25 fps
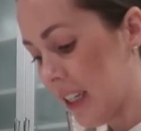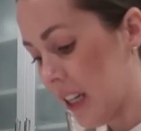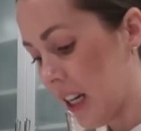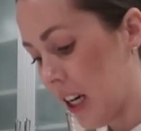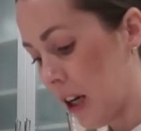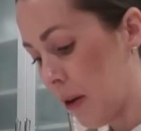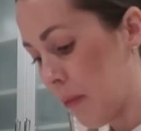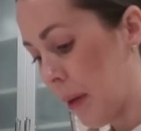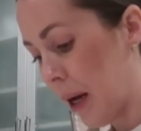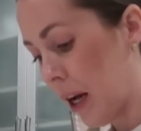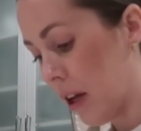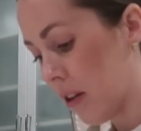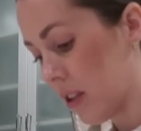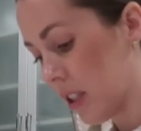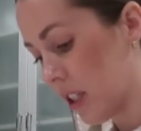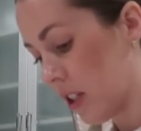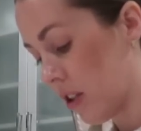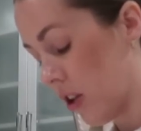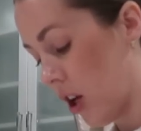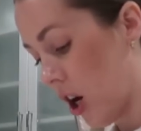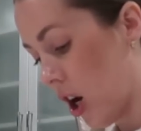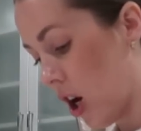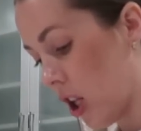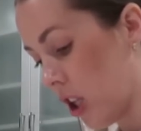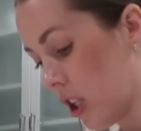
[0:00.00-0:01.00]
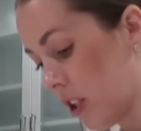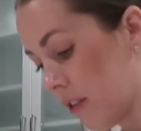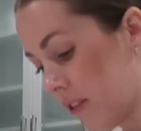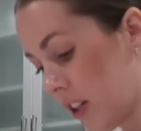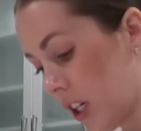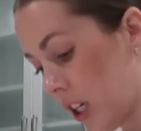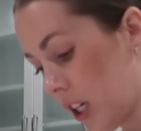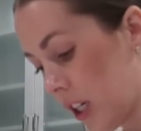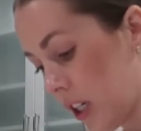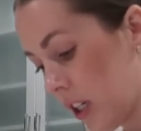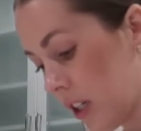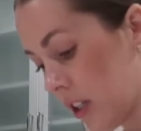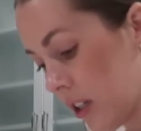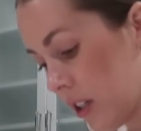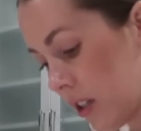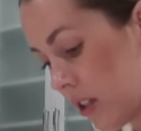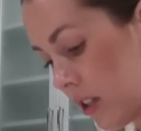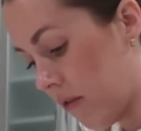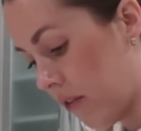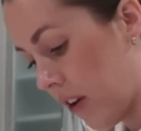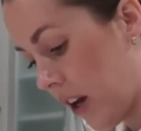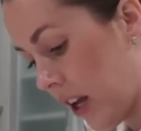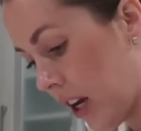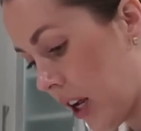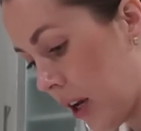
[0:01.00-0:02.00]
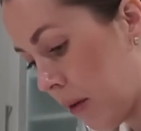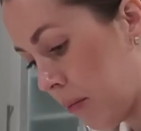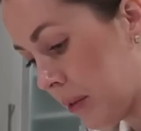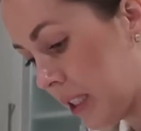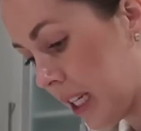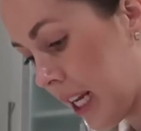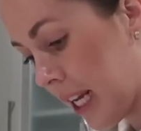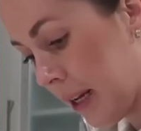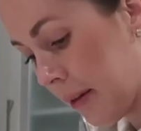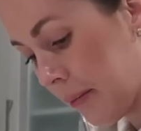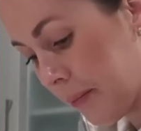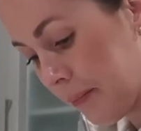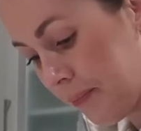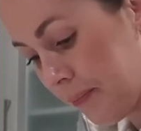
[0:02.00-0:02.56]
about little Oliver, vet update.